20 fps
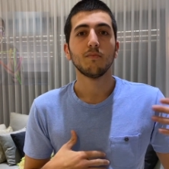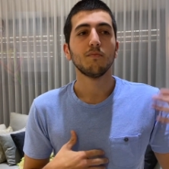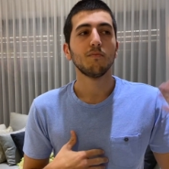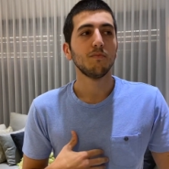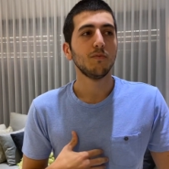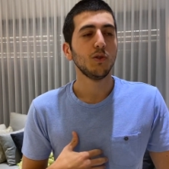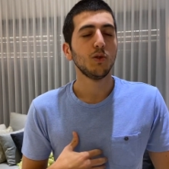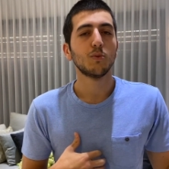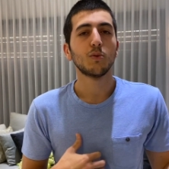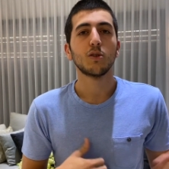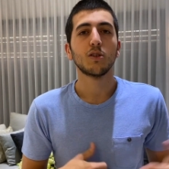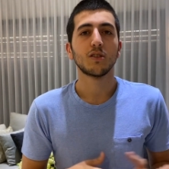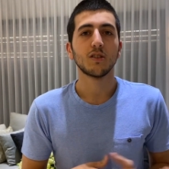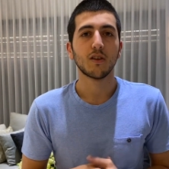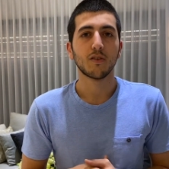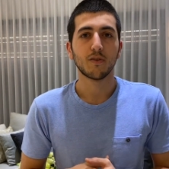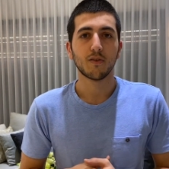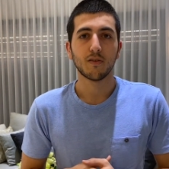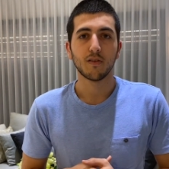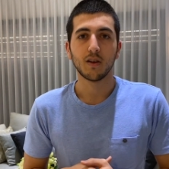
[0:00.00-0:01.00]
numerous
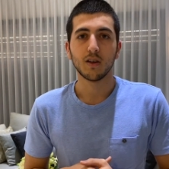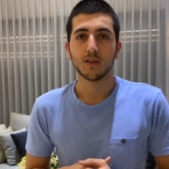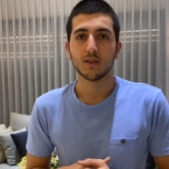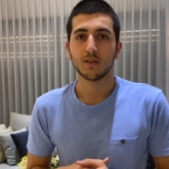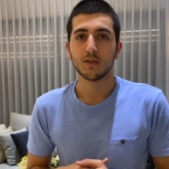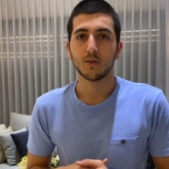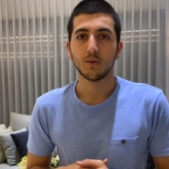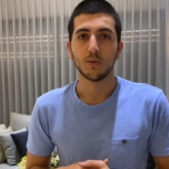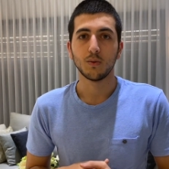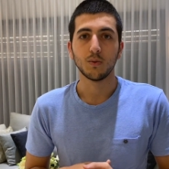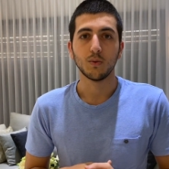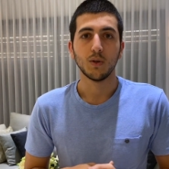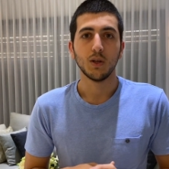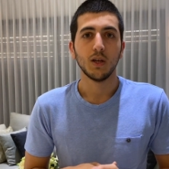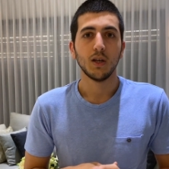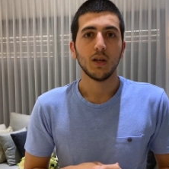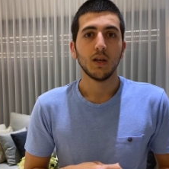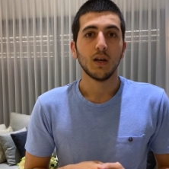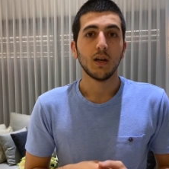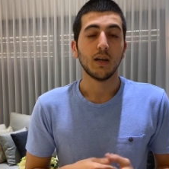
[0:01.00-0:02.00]
other things to
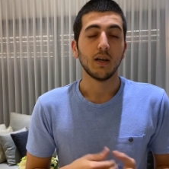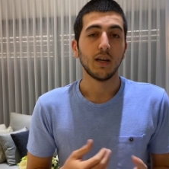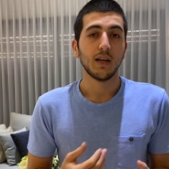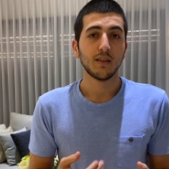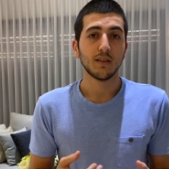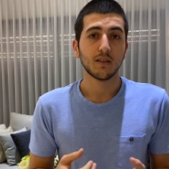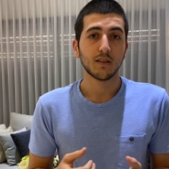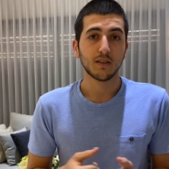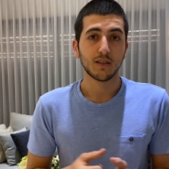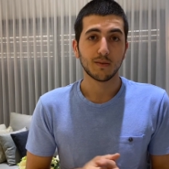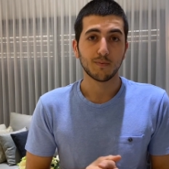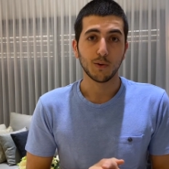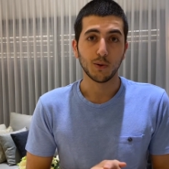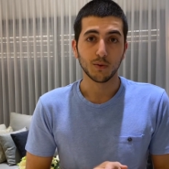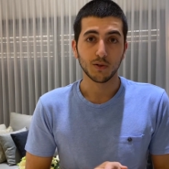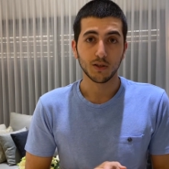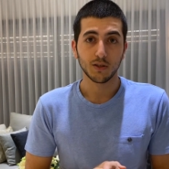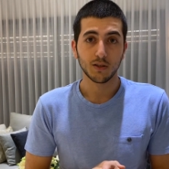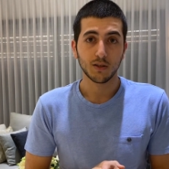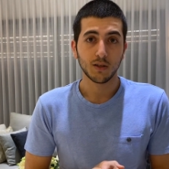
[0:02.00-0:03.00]
handle these
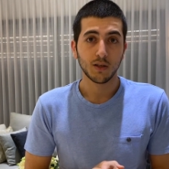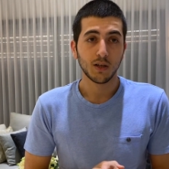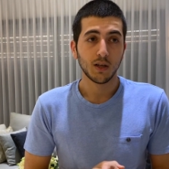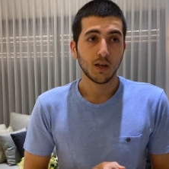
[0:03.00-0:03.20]
poses.